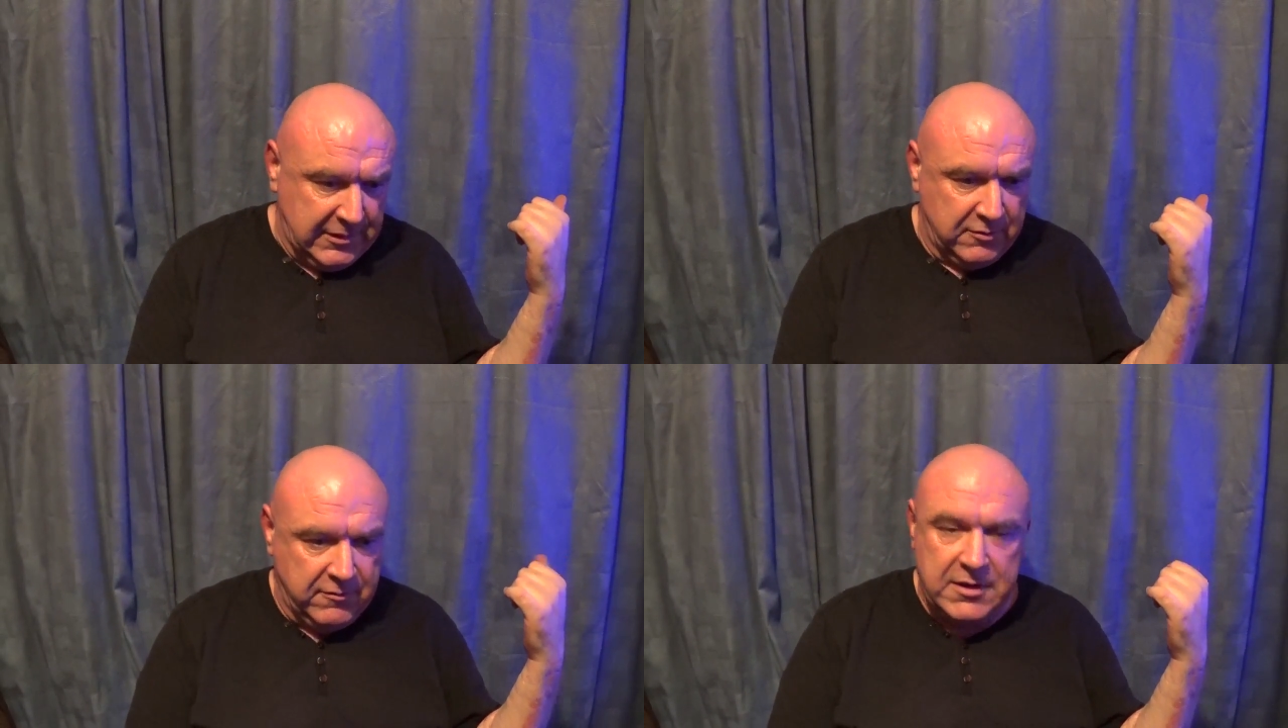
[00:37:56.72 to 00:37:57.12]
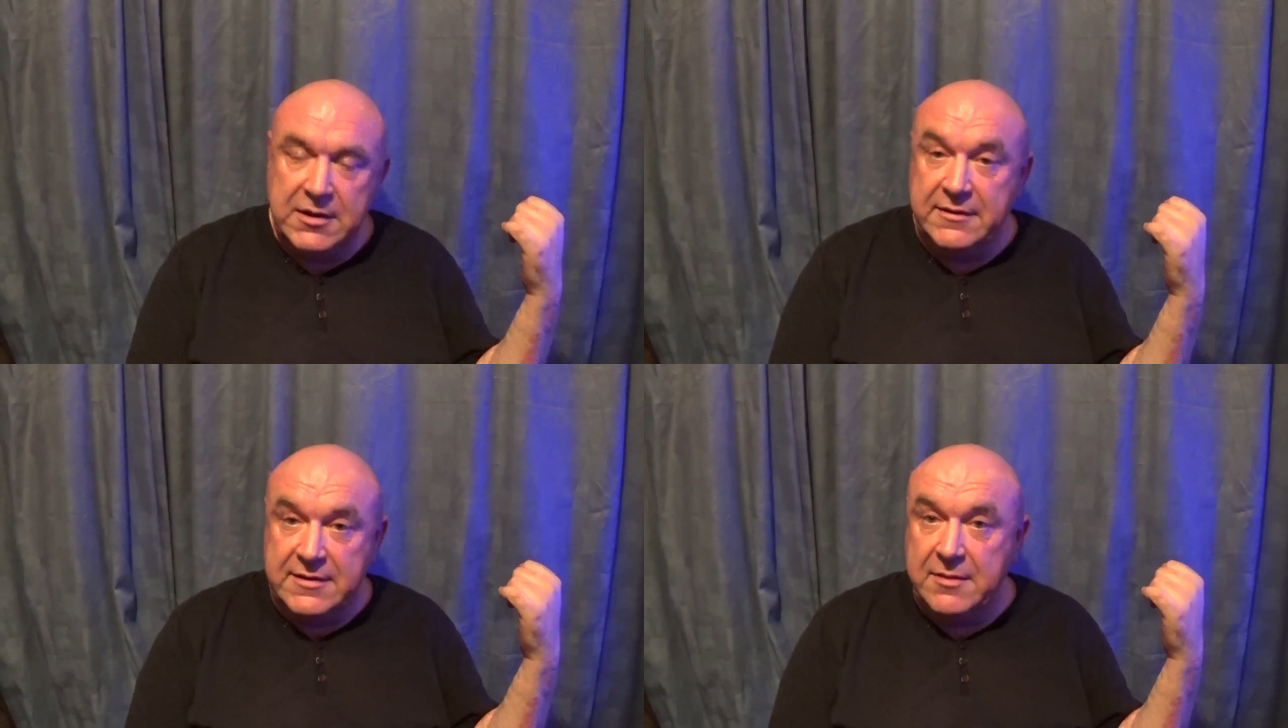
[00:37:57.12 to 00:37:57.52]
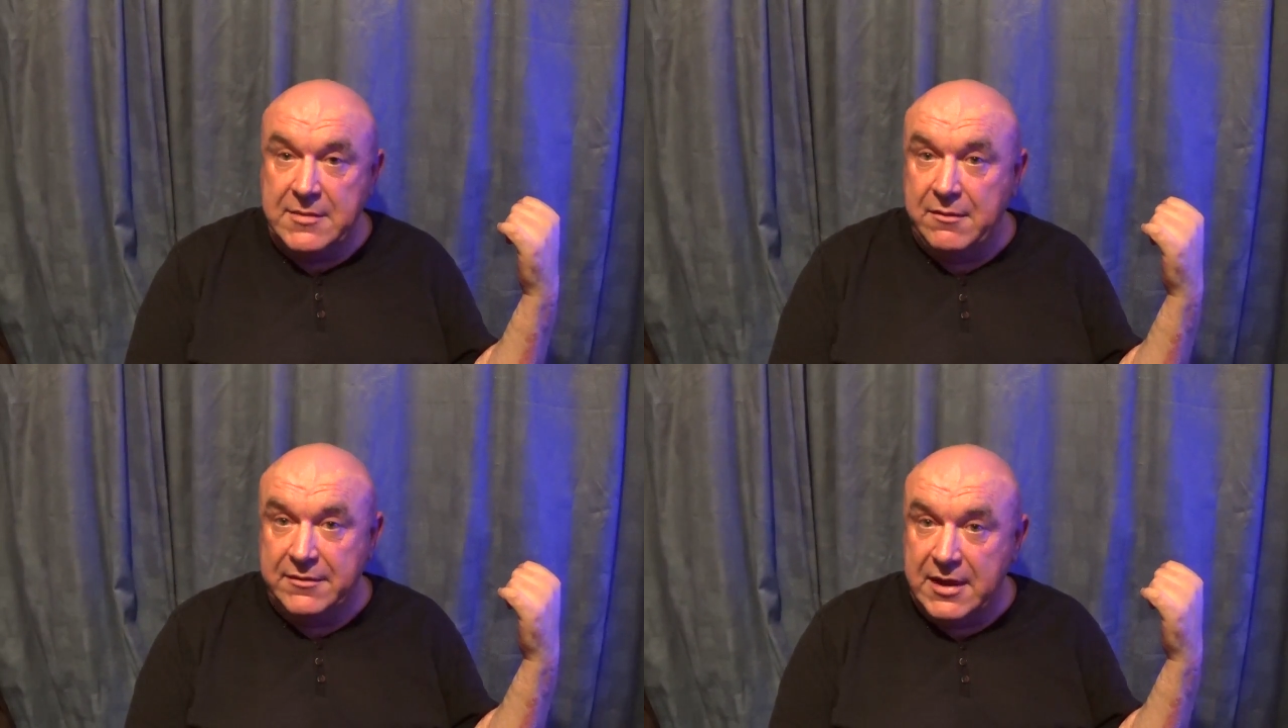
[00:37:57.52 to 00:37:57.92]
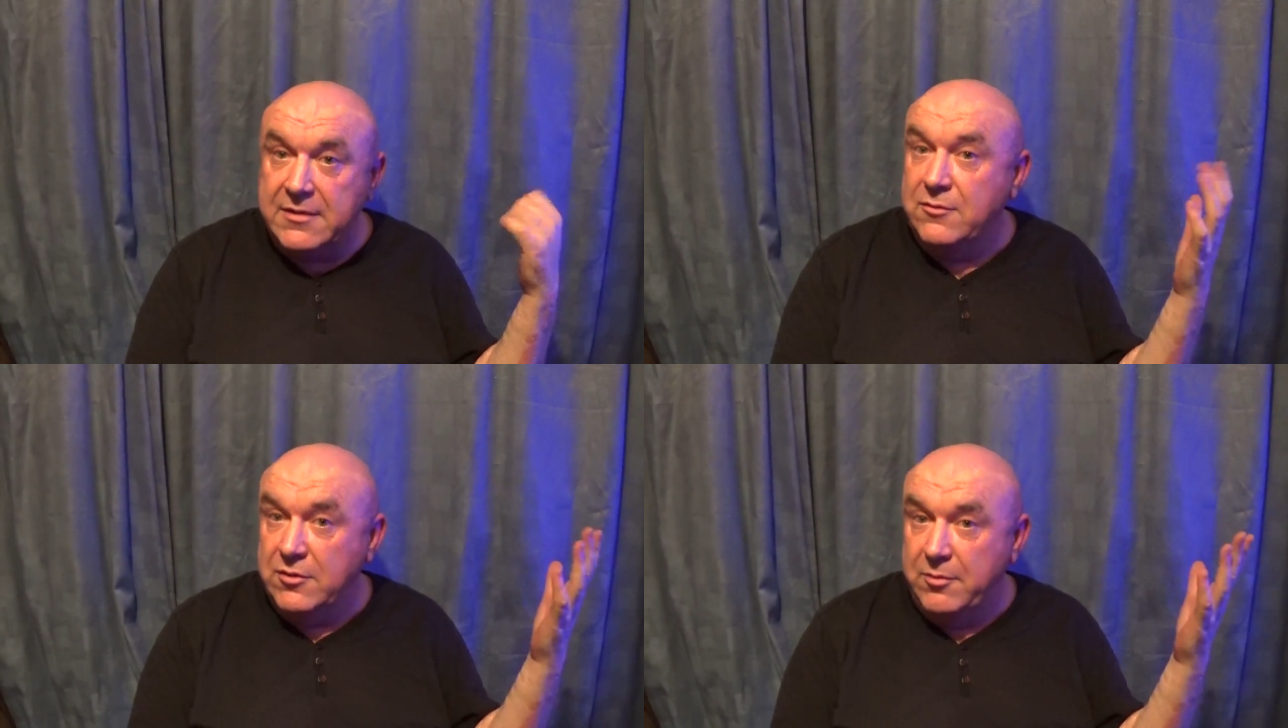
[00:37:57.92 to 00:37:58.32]
great, his name now is
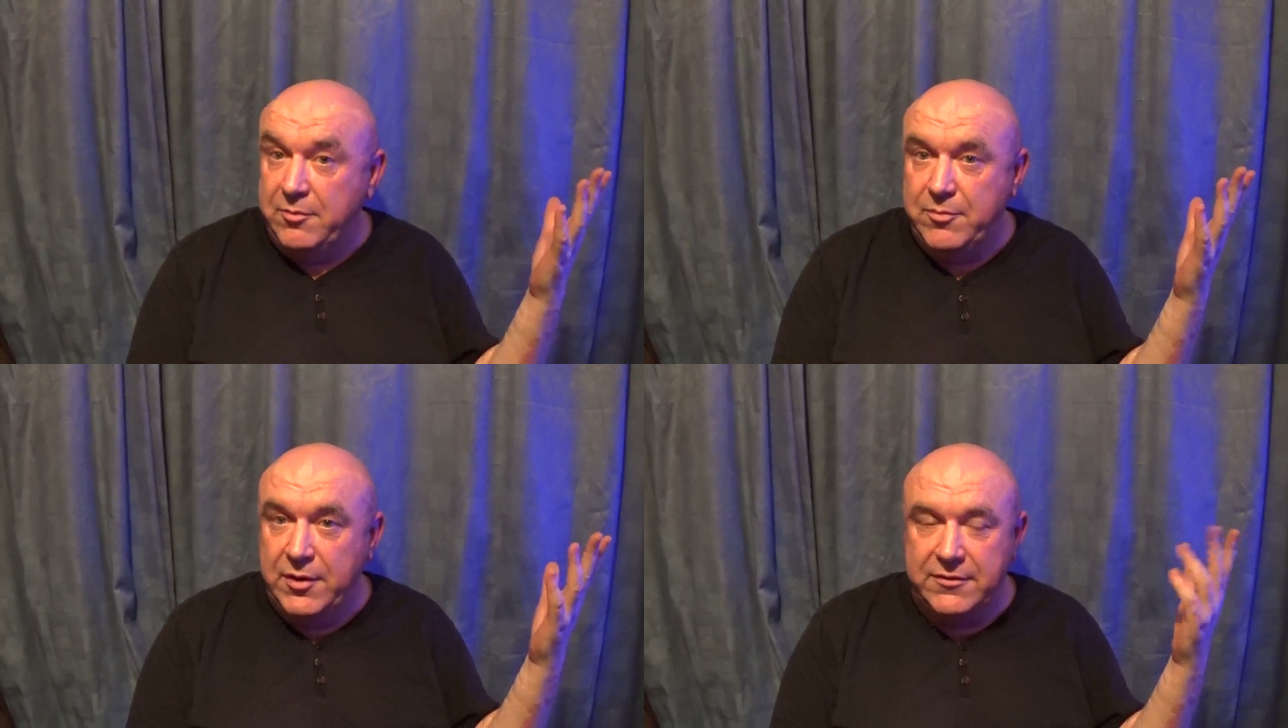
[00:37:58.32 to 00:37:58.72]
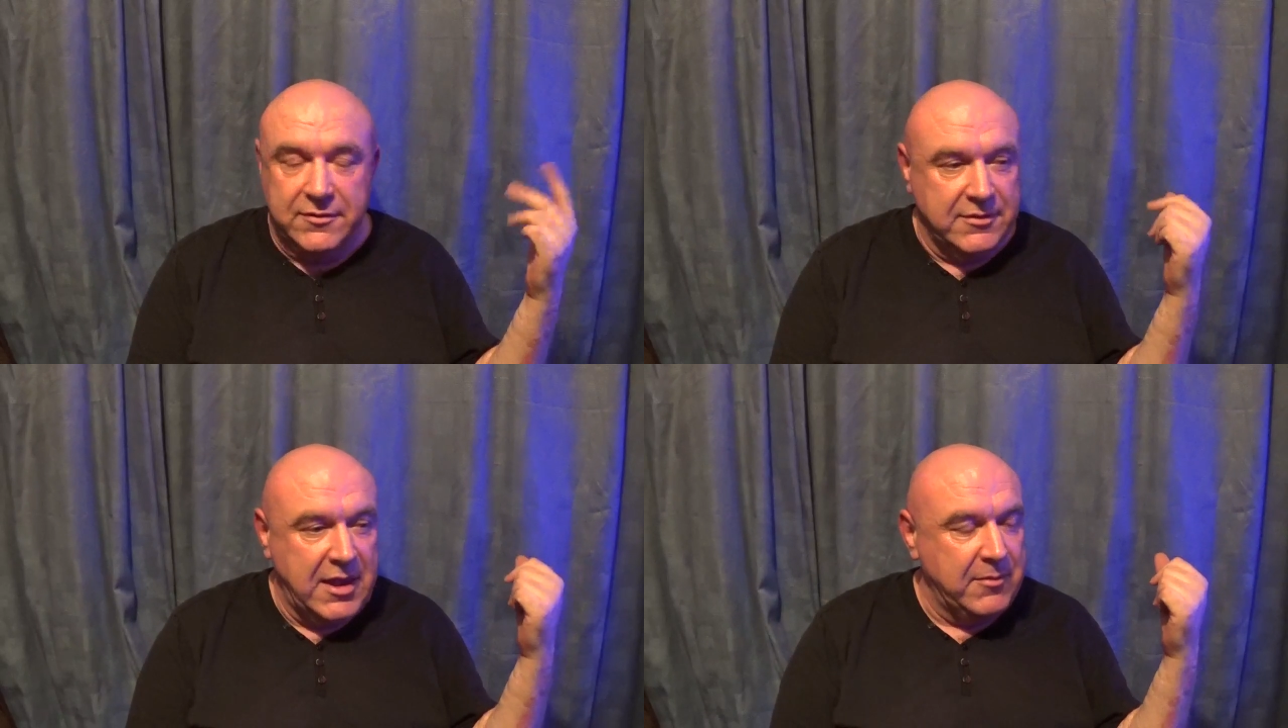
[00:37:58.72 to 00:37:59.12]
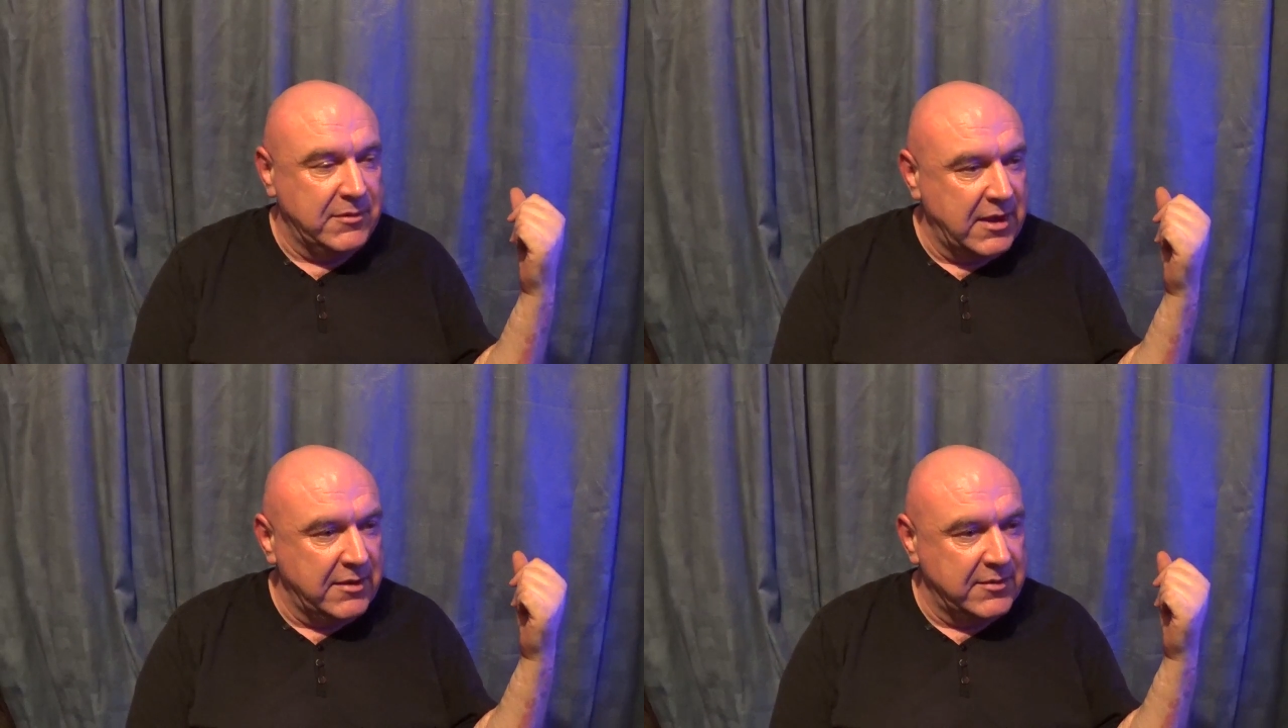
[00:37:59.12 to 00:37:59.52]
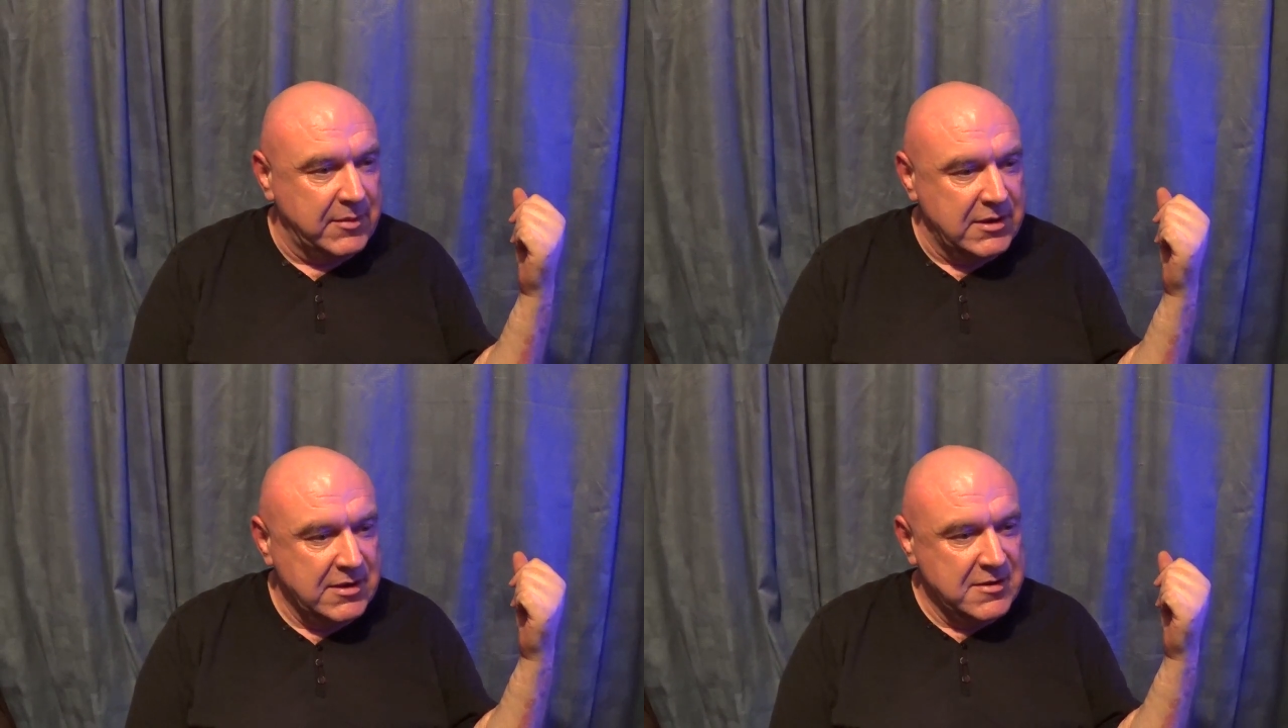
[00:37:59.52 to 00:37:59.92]
getting, another person's name escapes
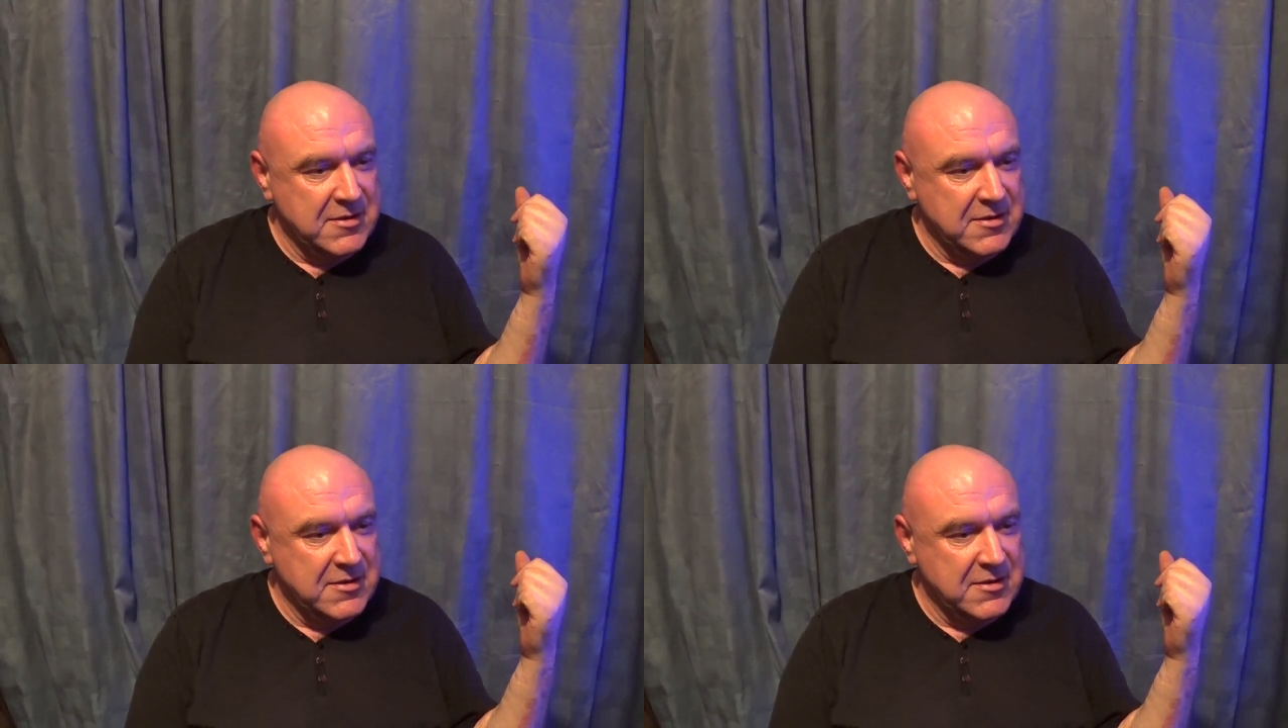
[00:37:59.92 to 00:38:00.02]
me.